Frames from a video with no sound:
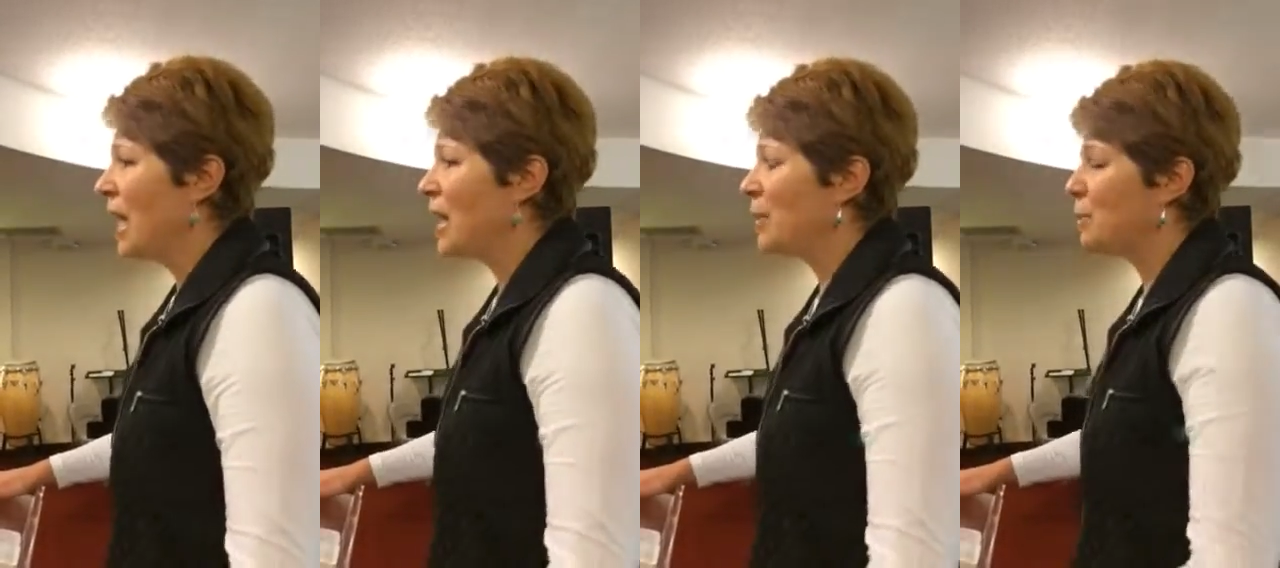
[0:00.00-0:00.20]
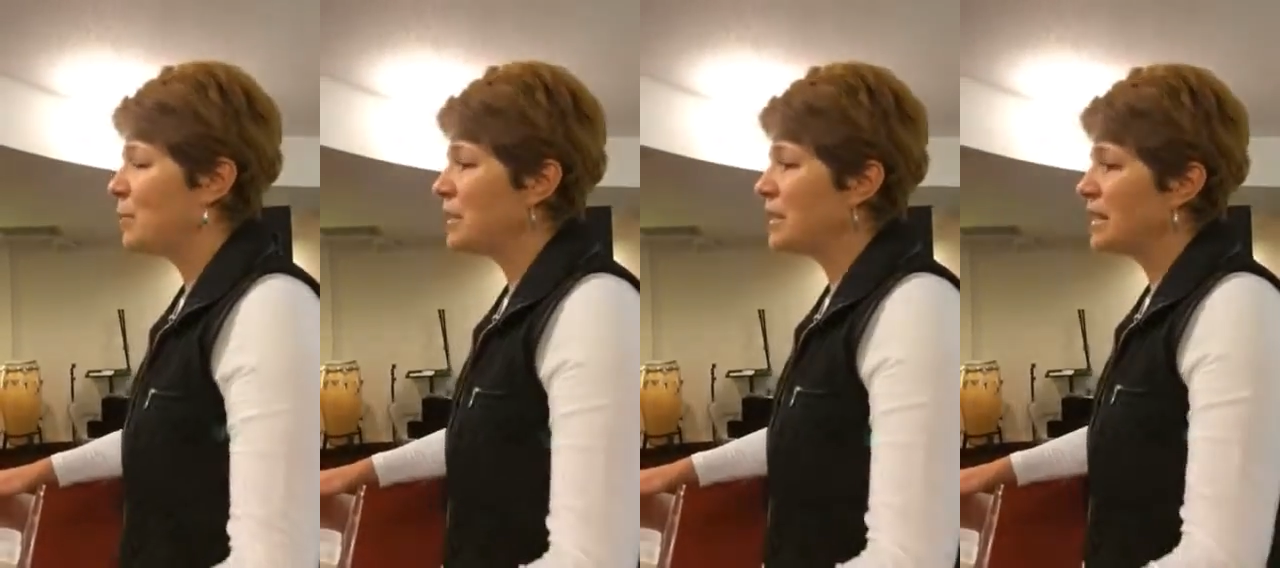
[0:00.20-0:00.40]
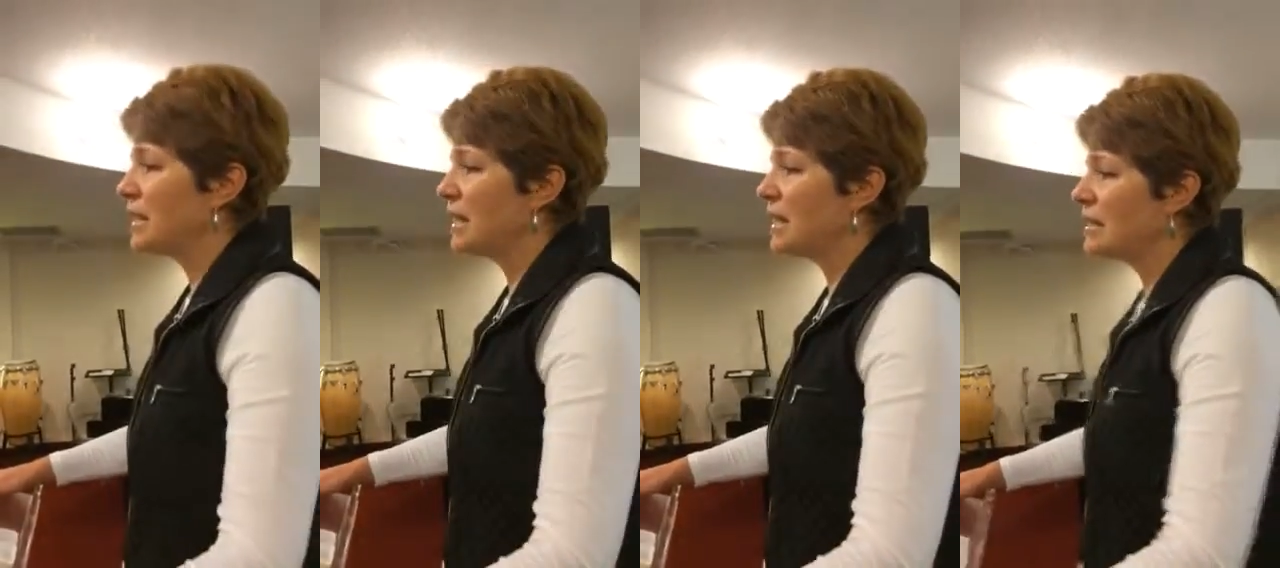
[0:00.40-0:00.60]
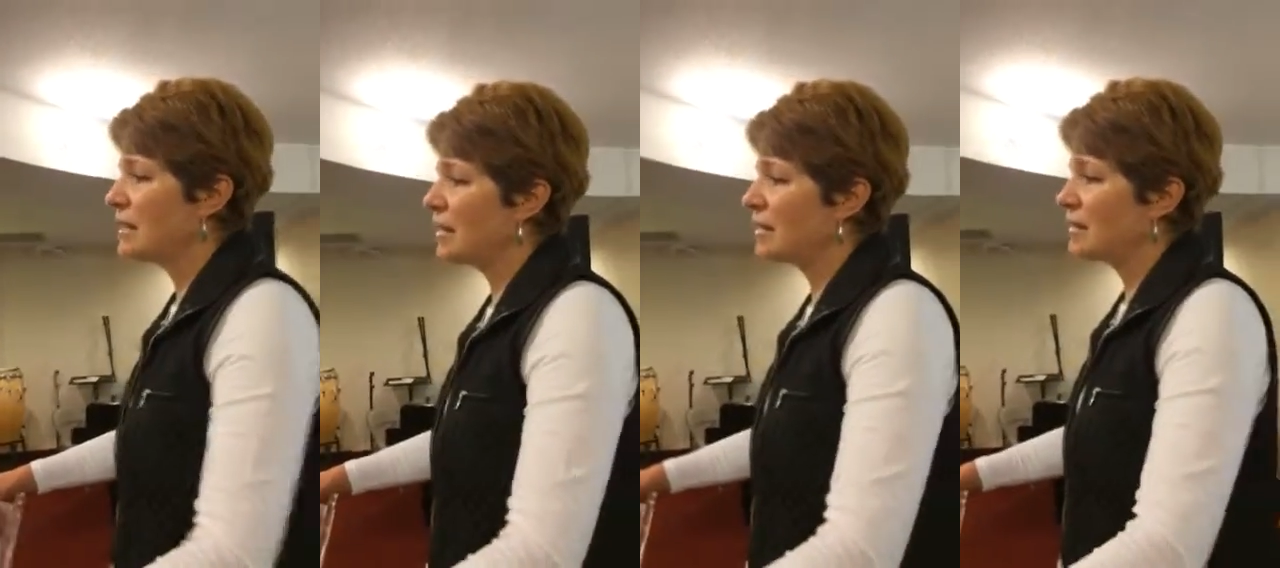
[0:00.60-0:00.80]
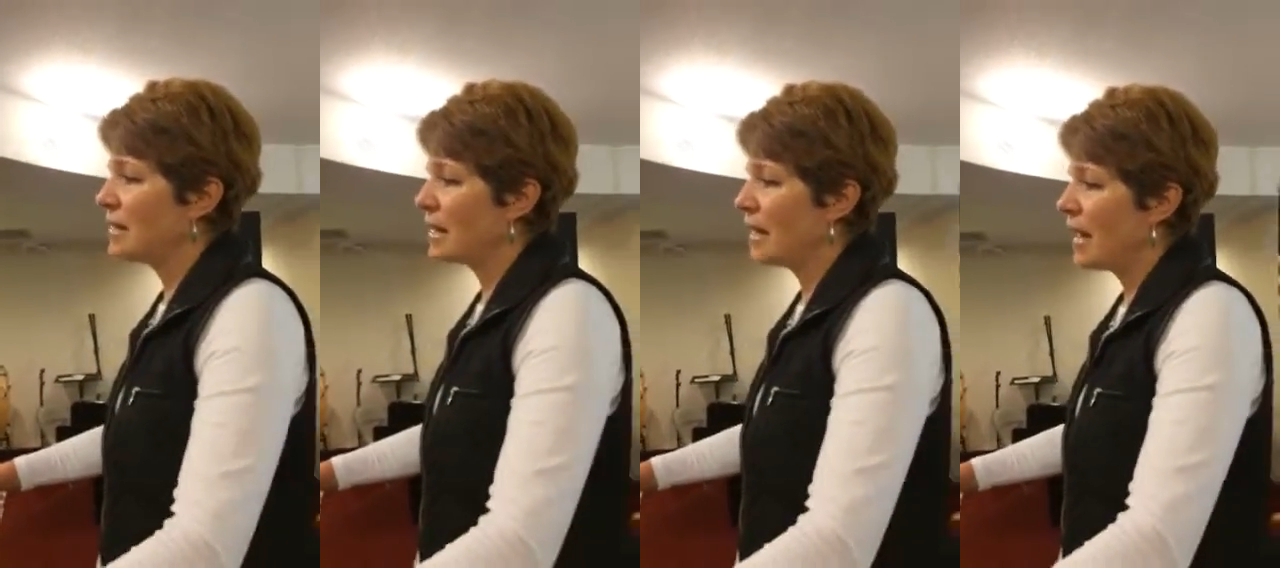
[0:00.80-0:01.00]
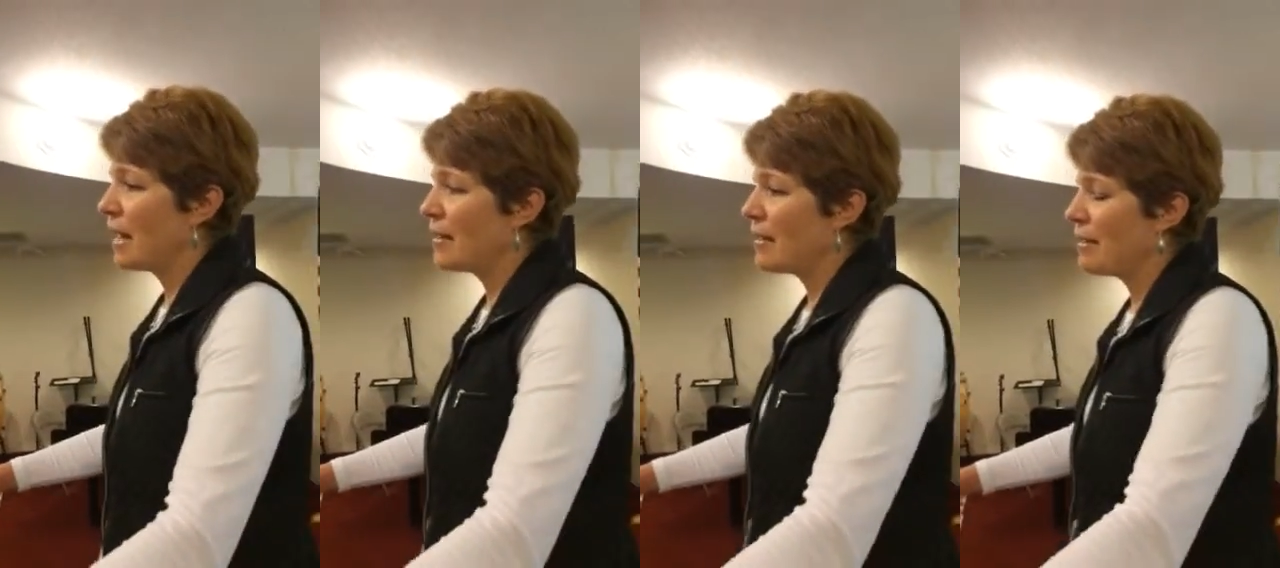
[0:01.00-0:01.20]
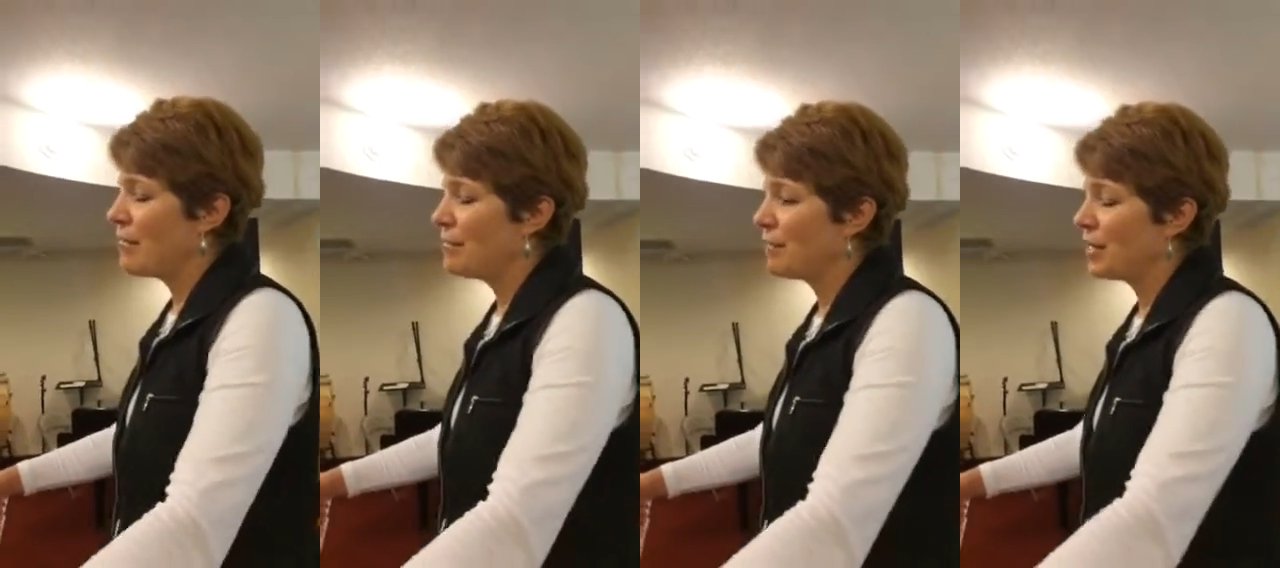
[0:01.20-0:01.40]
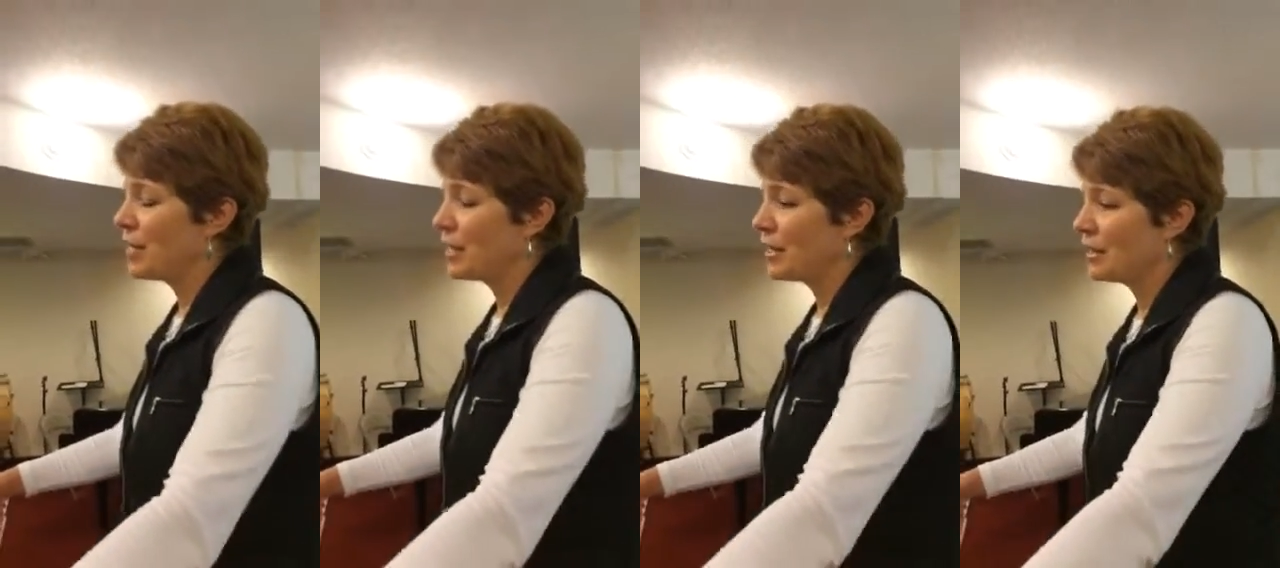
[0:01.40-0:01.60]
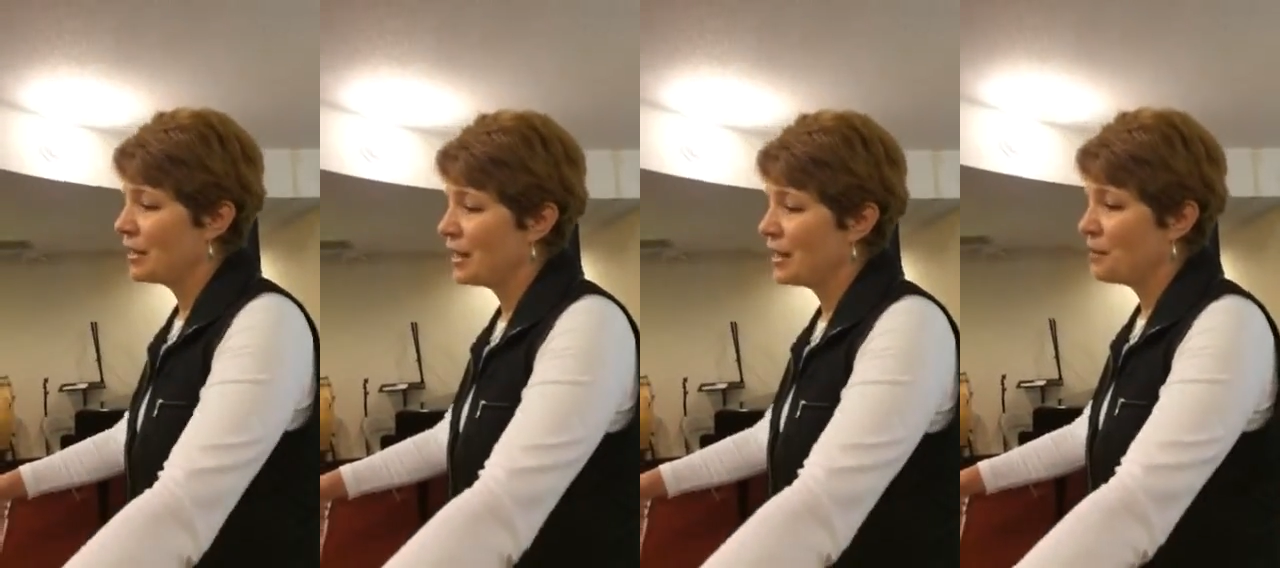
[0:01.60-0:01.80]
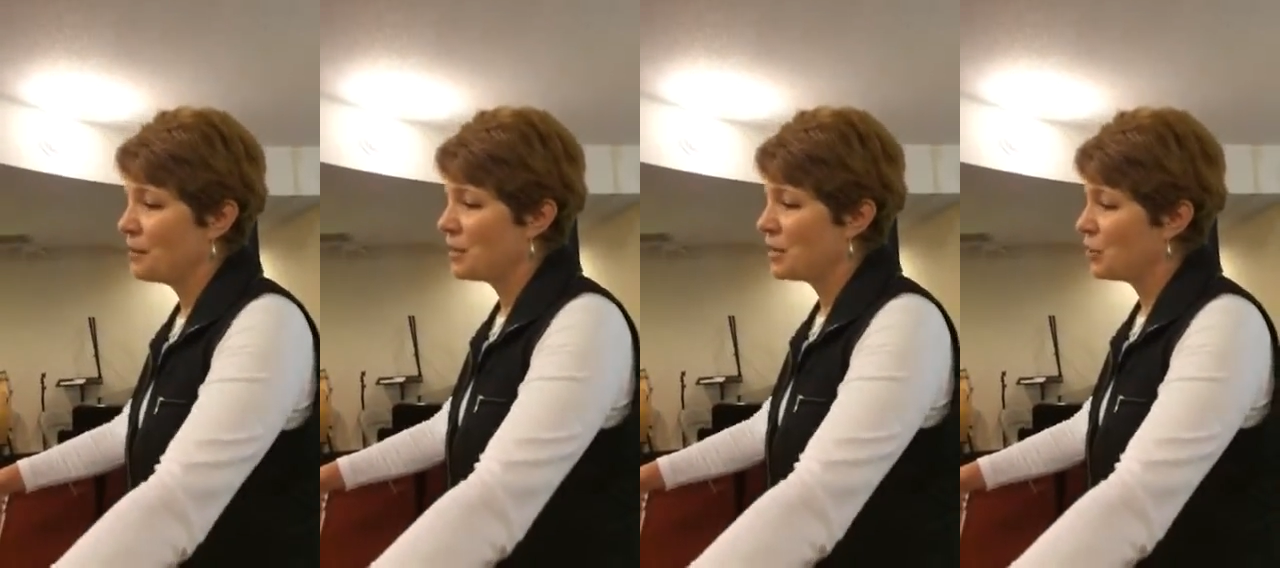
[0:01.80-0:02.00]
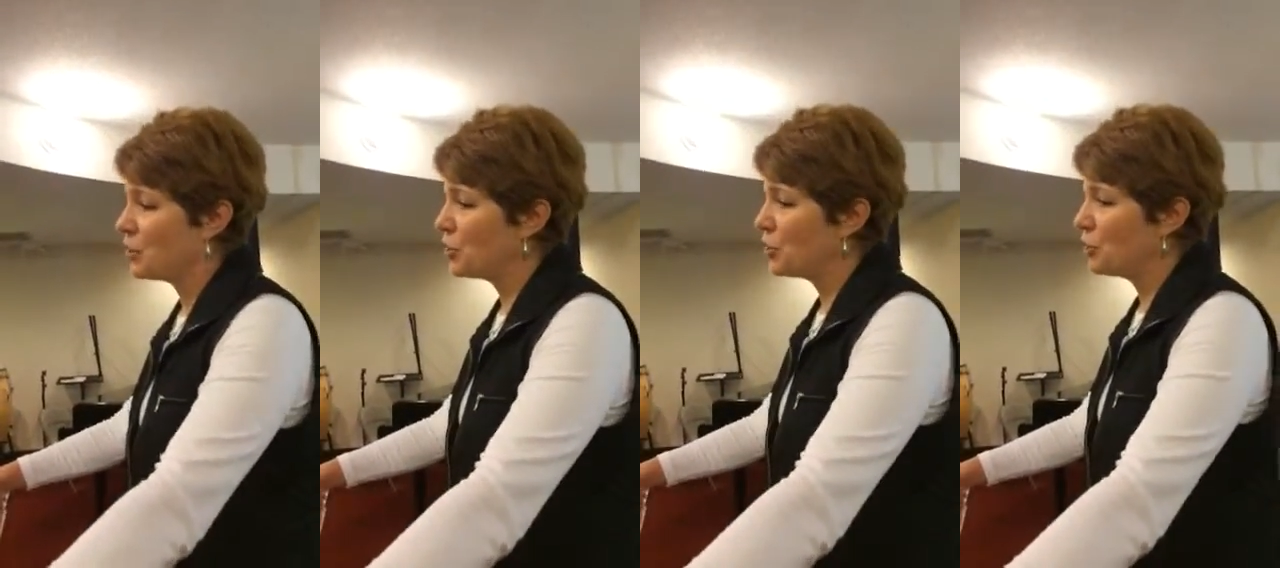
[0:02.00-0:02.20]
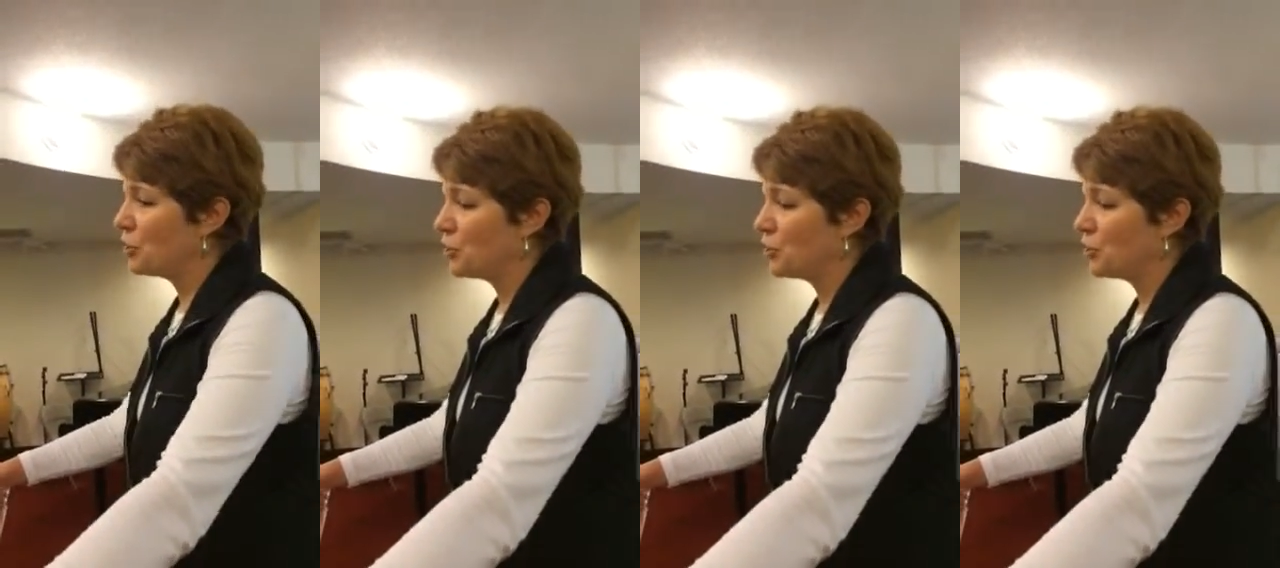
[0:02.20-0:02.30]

and we see that very clearly when